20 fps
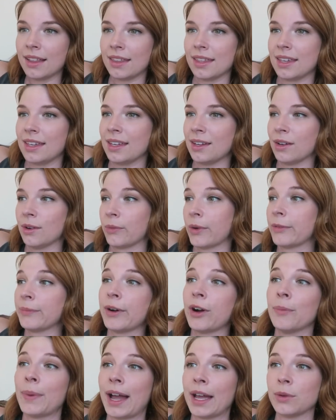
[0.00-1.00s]
the
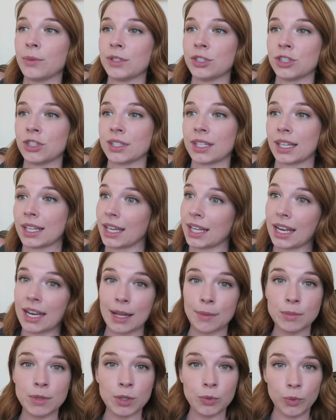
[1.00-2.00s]
RENPHO bike was just like in
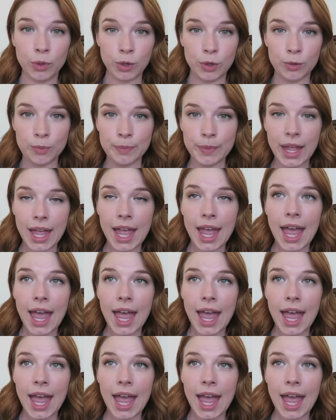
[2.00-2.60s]
an empty room.